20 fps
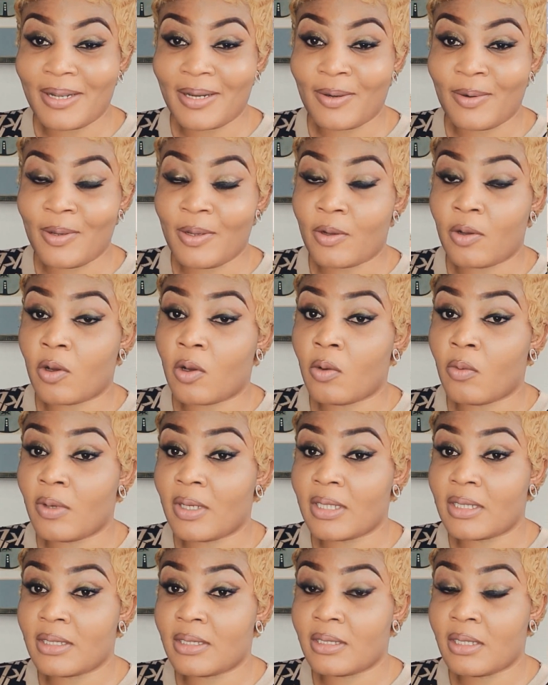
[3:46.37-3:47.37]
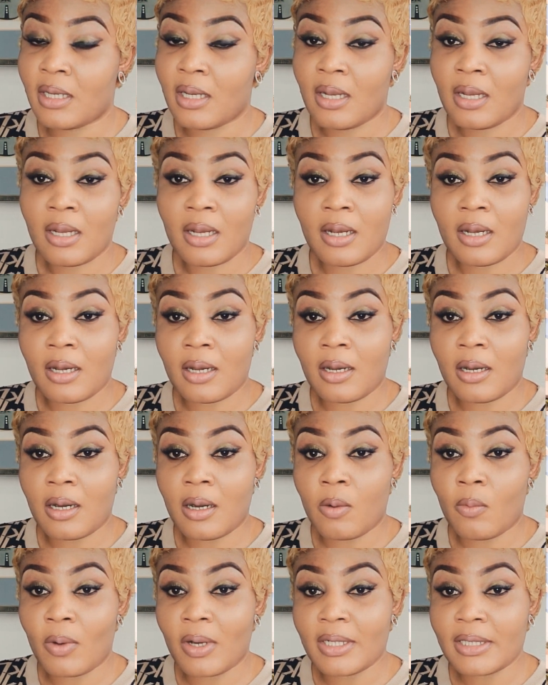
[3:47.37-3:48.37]
Chloe. Coco was a
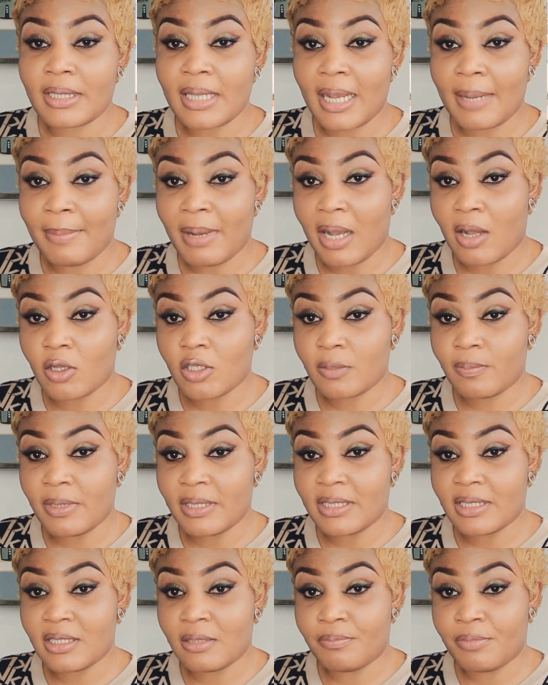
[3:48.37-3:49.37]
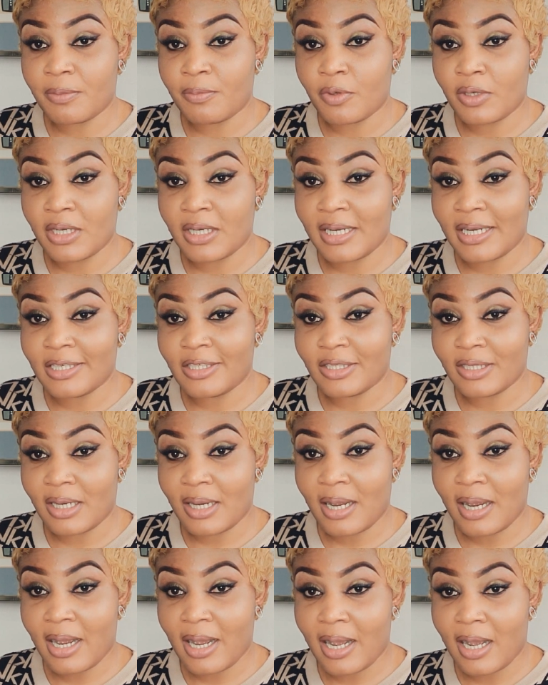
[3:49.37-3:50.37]
one-time housemate in the Big Brother Nigeria
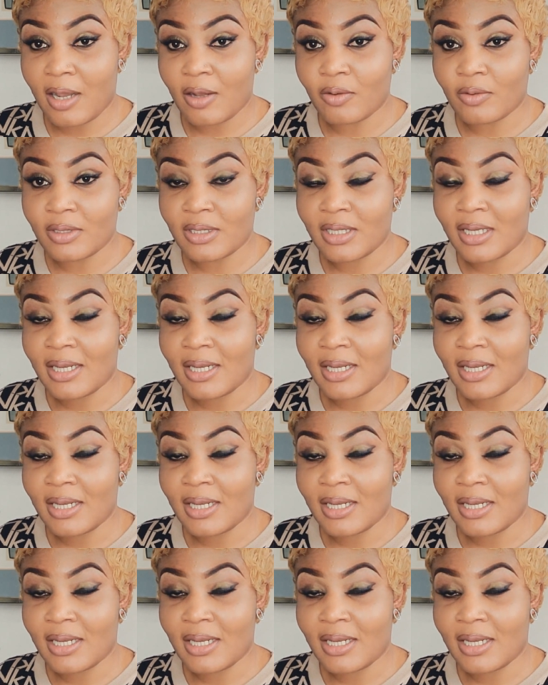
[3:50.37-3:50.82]
house,